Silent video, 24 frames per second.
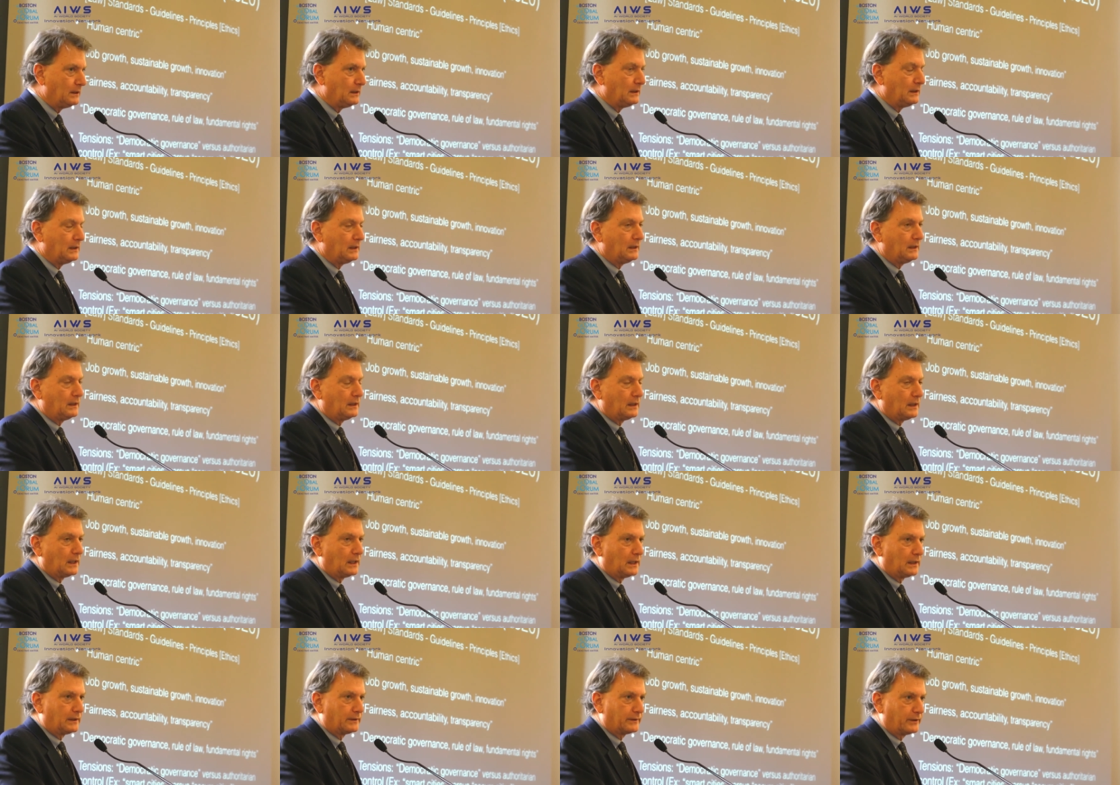Uh,
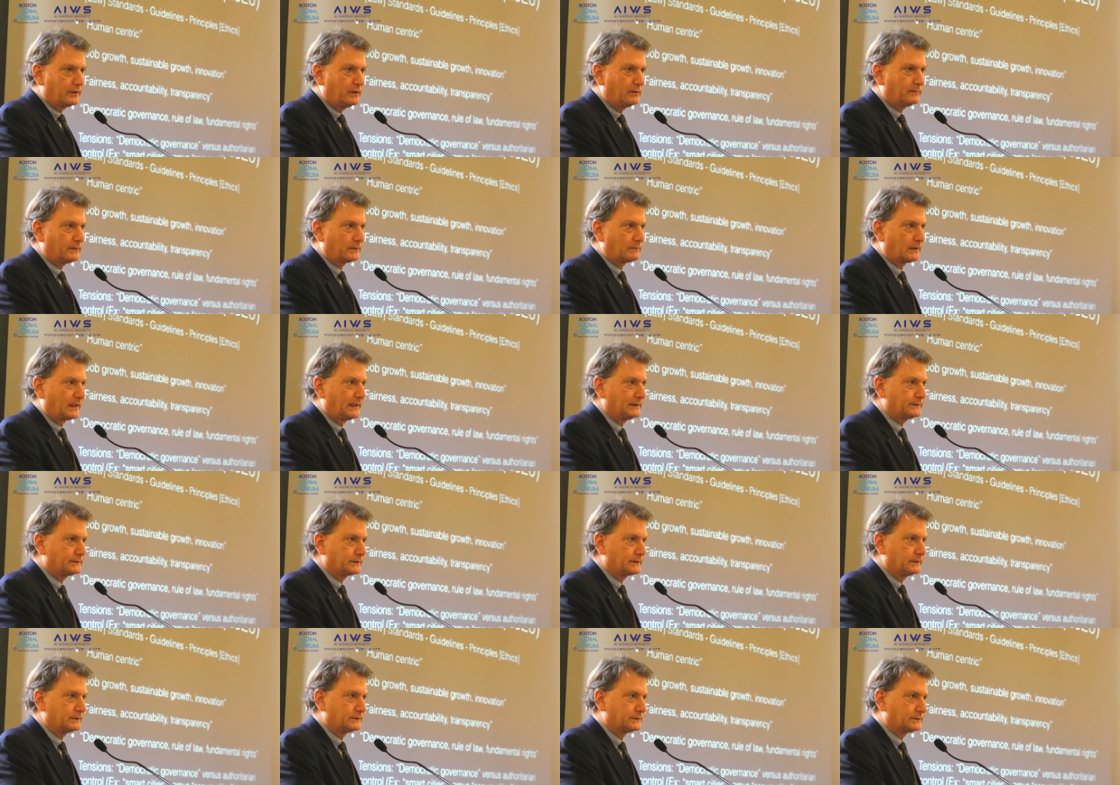human rights
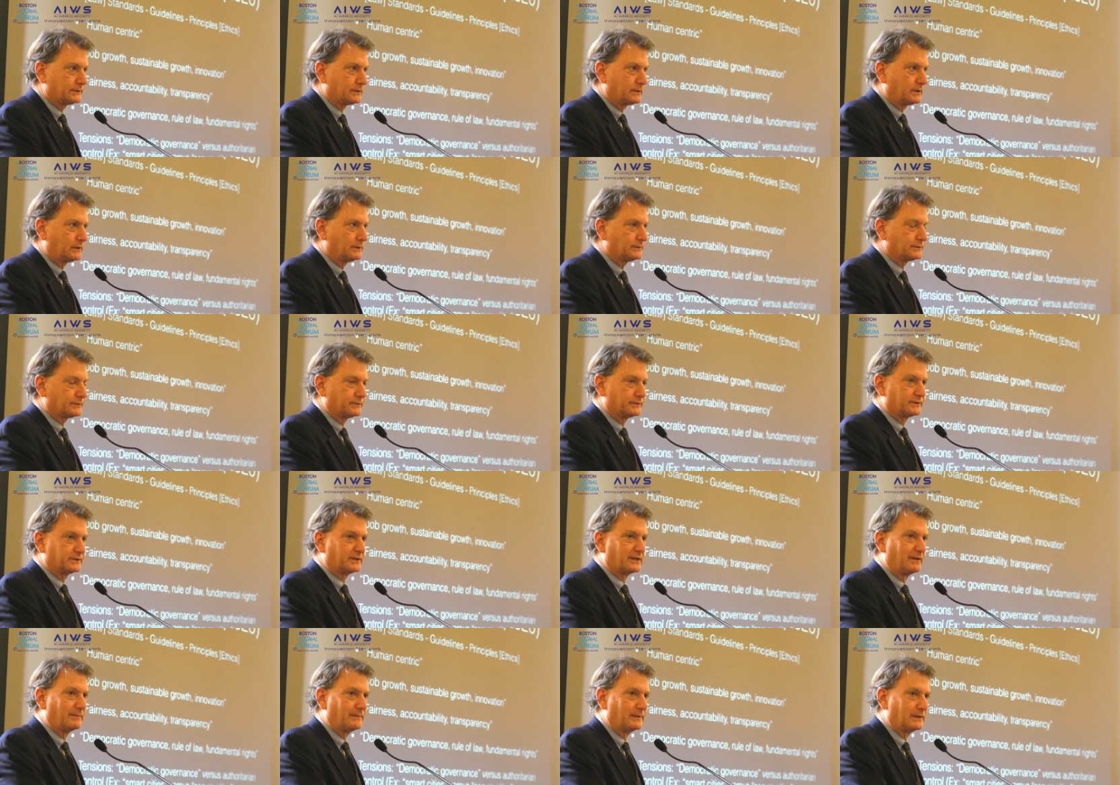concerns are
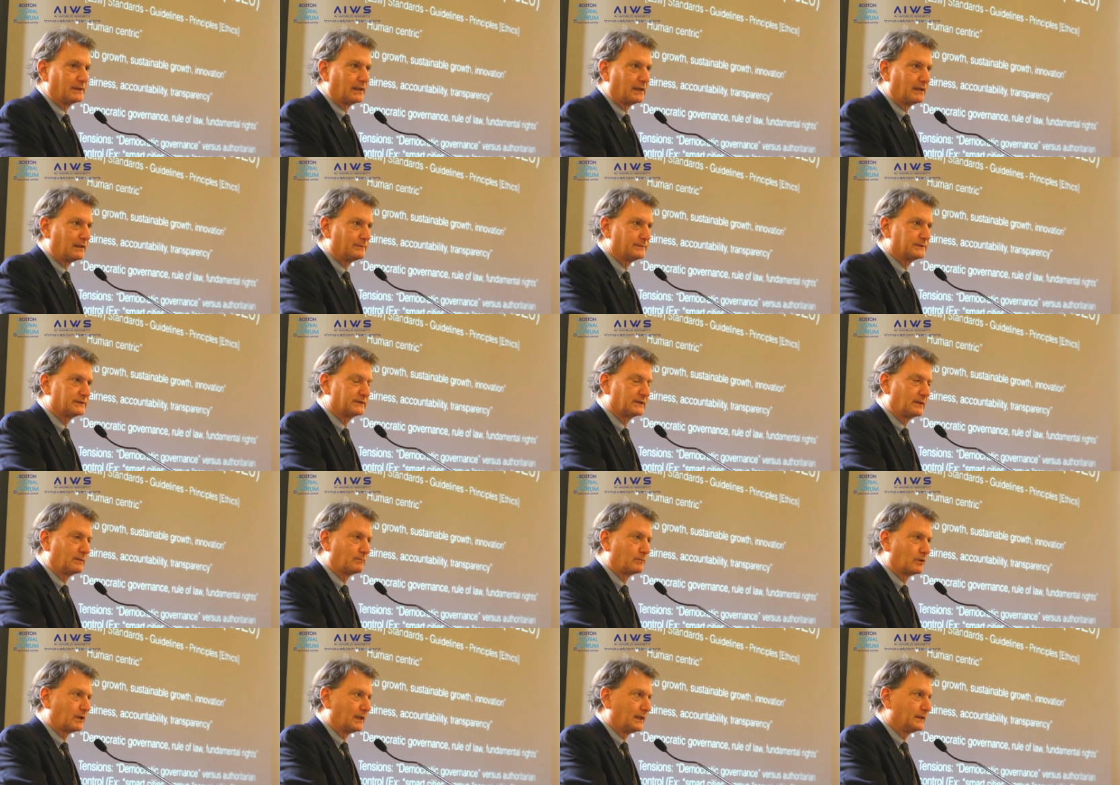sometimes summarized
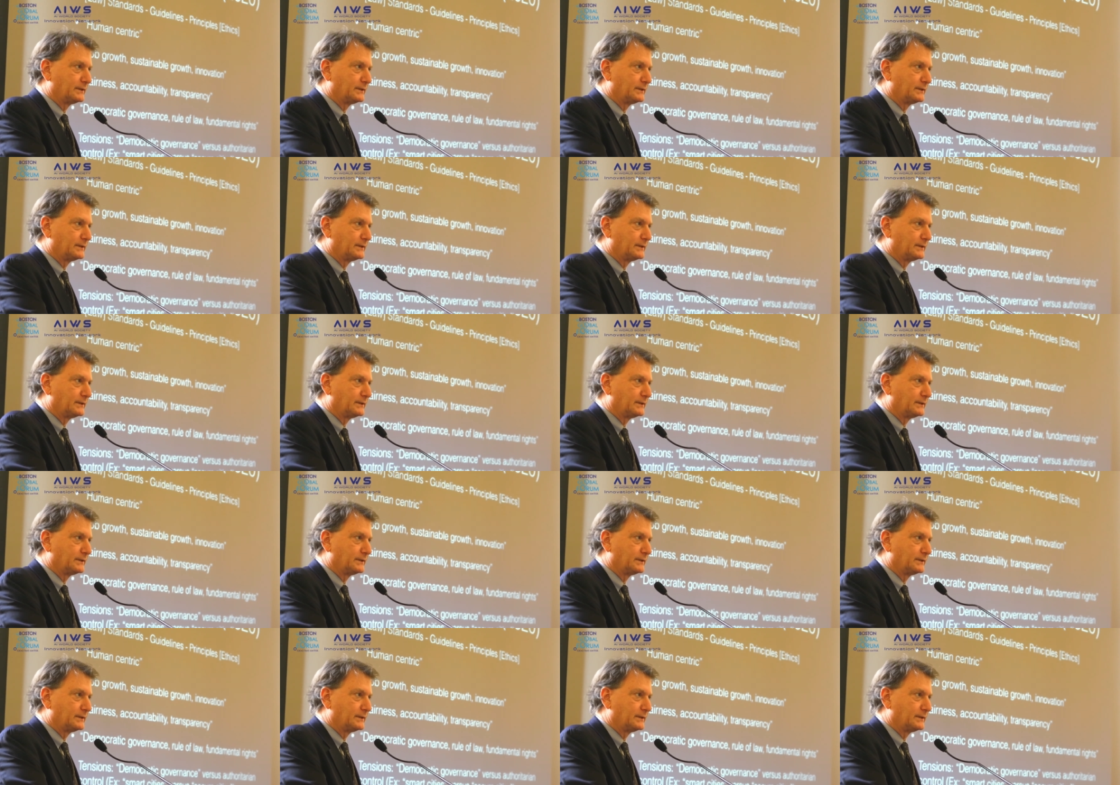as